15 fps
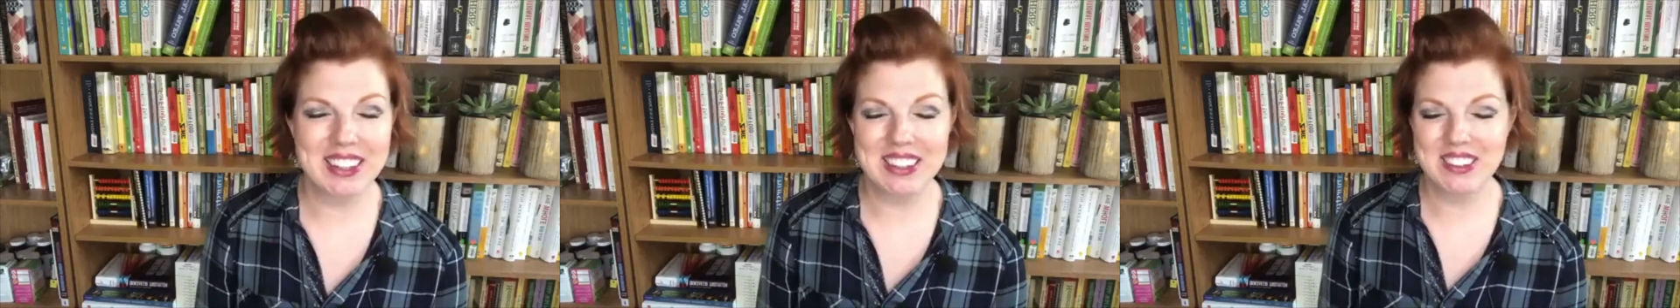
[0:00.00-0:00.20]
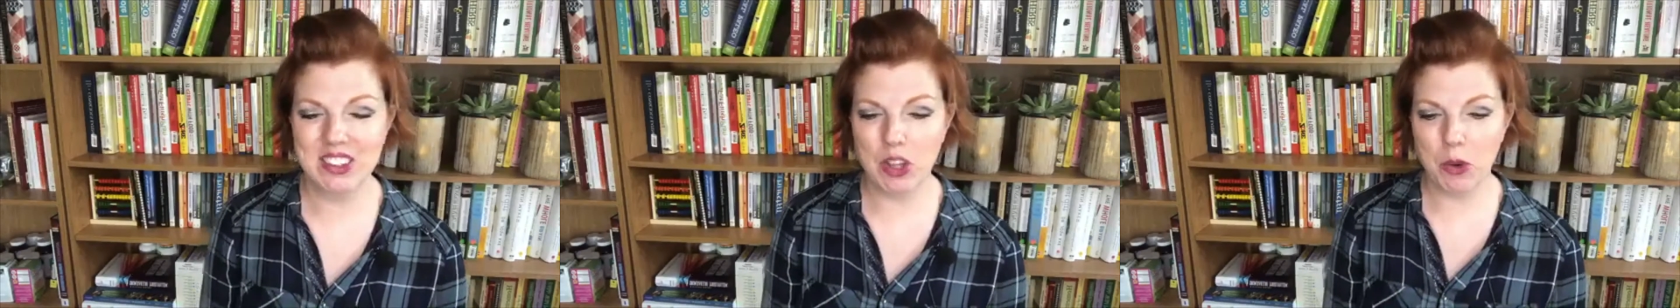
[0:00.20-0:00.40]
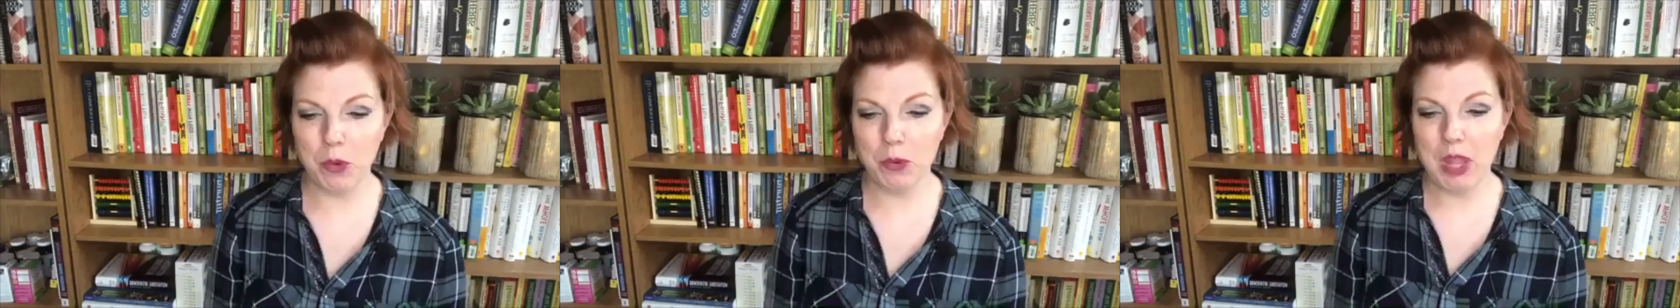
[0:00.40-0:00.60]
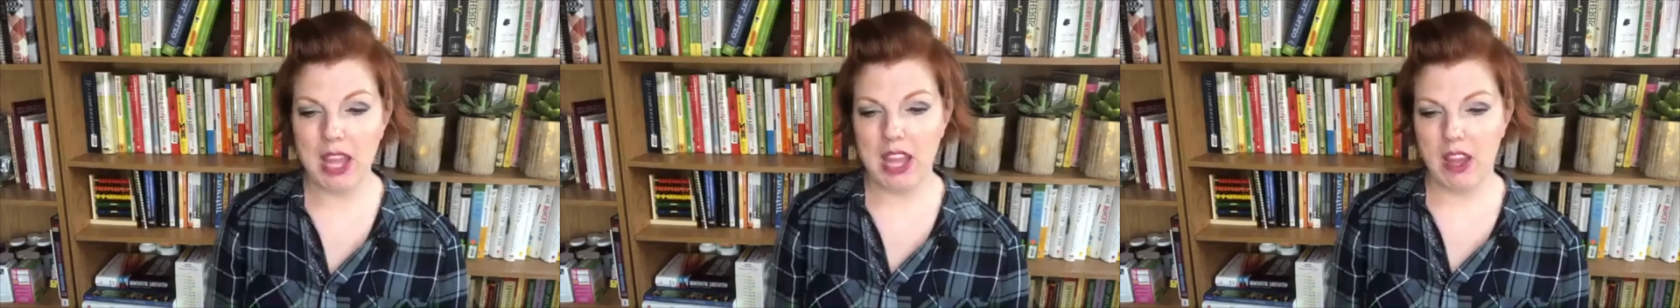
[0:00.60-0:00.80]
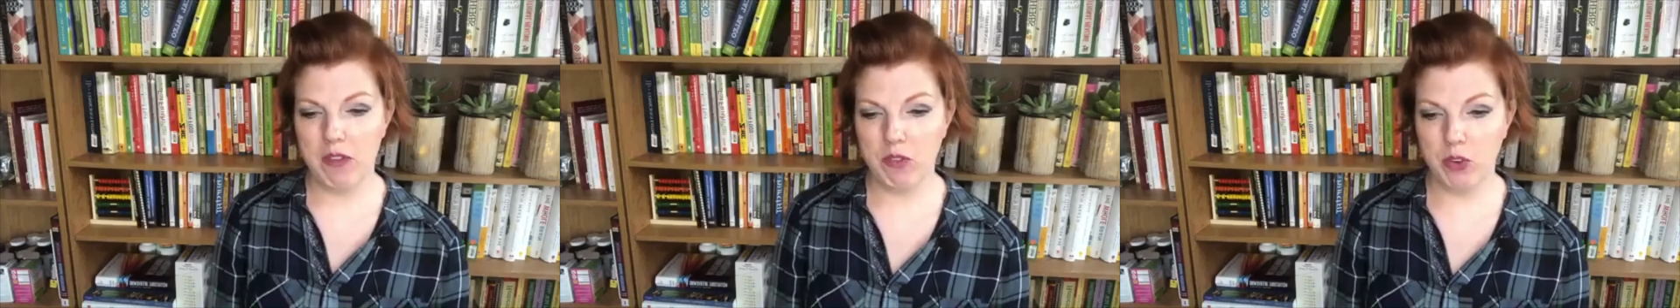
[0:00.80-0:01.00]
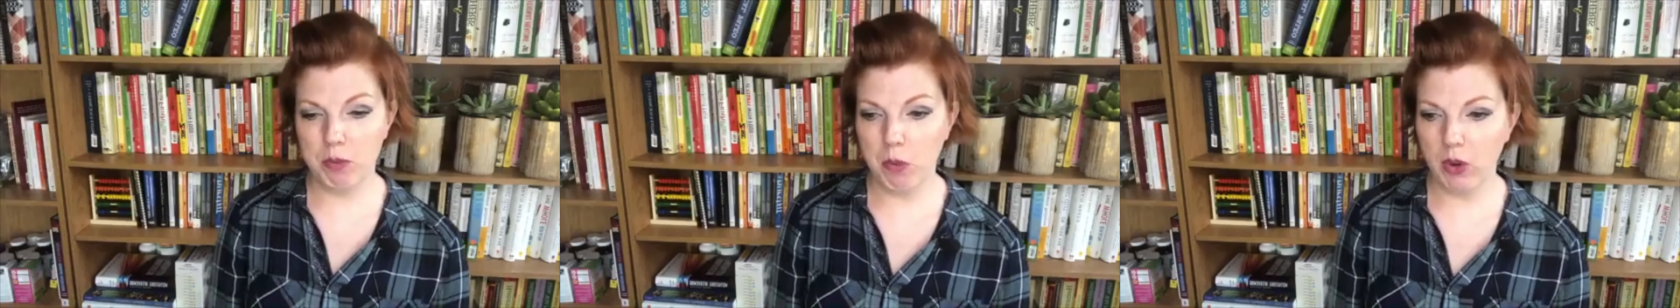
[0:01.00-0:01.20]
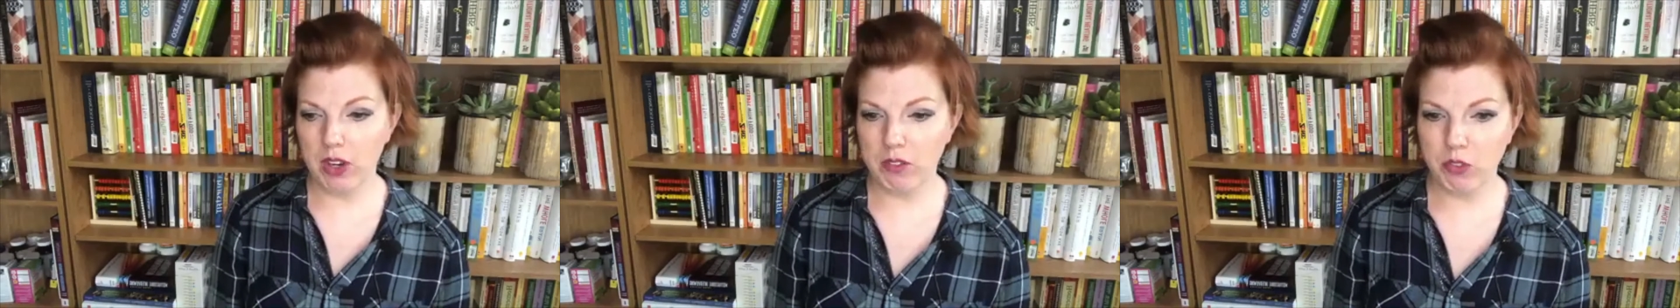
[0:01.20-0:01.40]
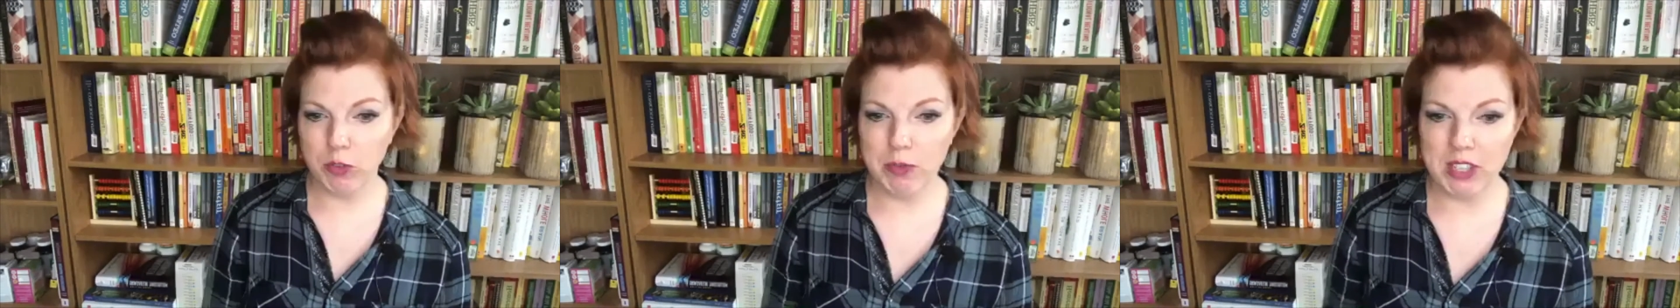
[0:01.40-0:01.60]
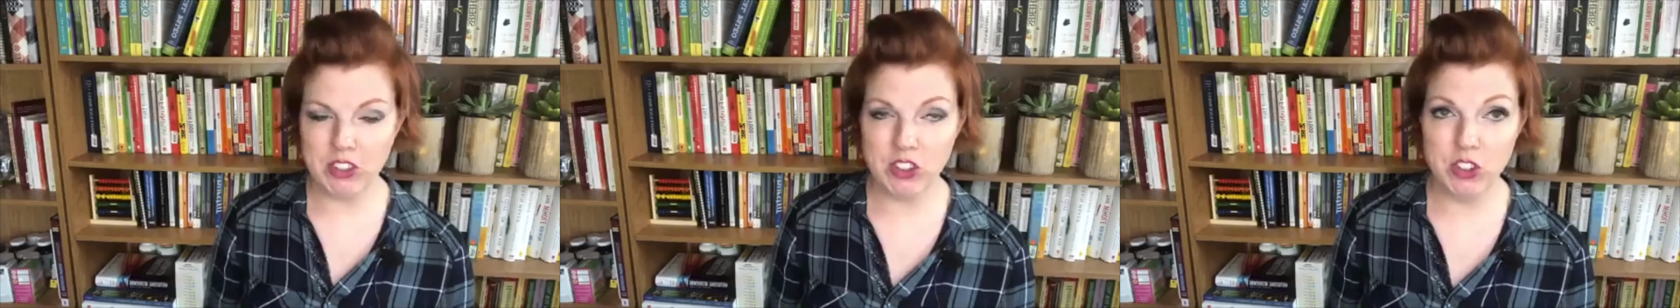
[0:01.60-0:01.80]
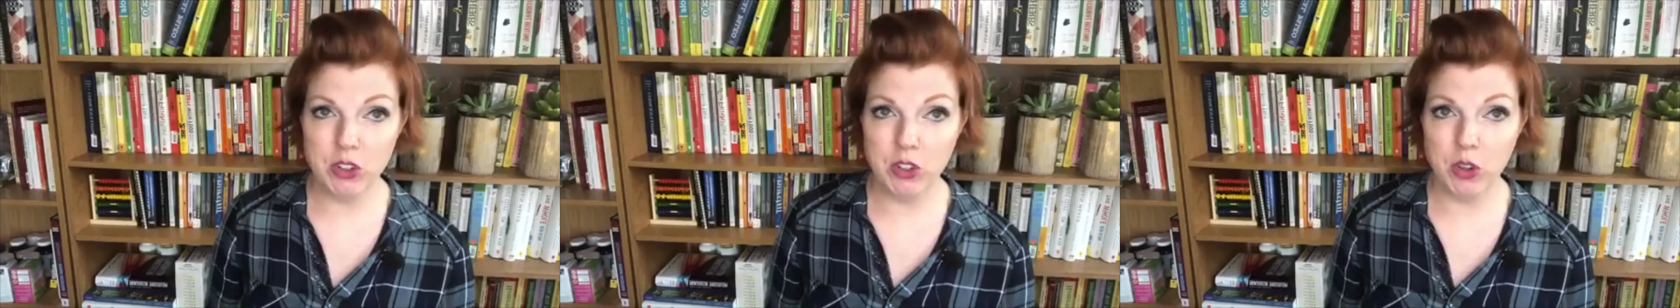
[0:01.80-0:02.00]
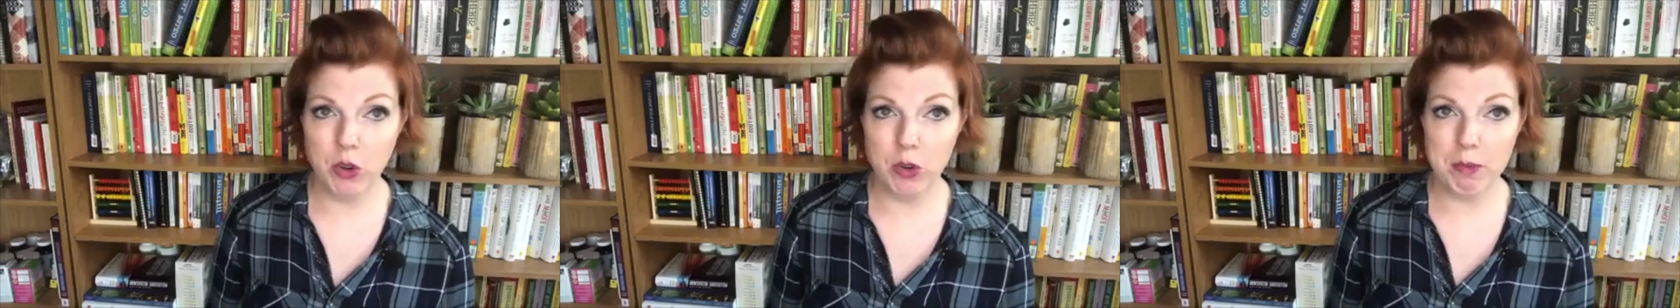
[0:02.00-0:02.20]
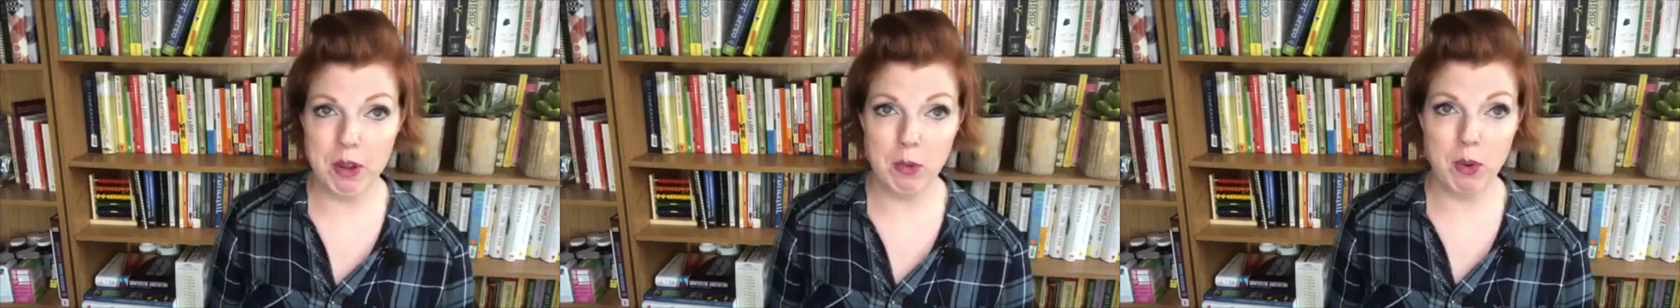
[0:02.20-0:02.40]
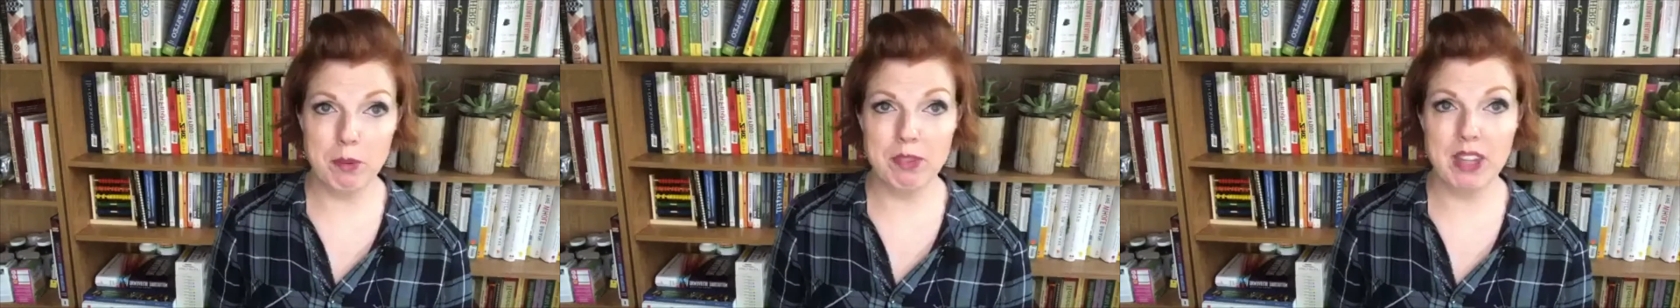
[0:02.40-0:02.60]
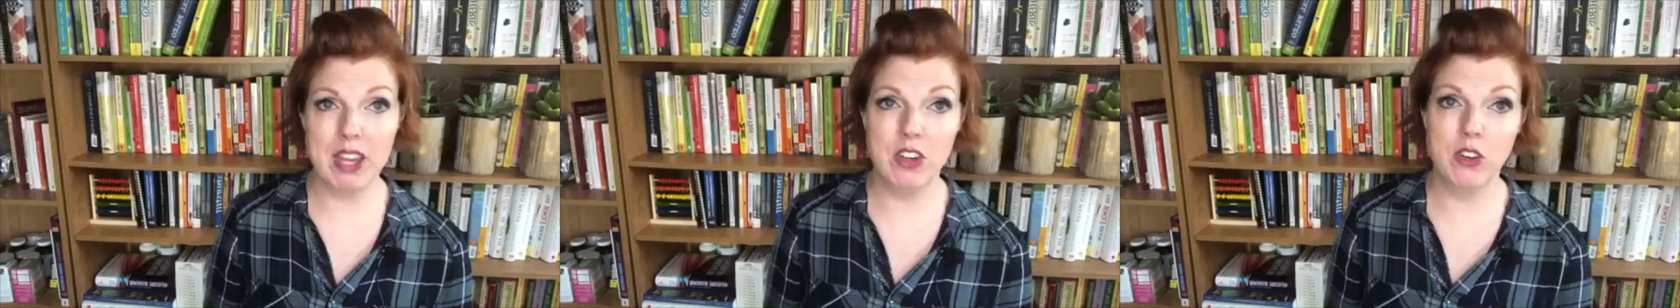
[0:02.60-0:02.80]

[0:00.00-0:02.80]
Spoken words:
So for more information, you can go to my website,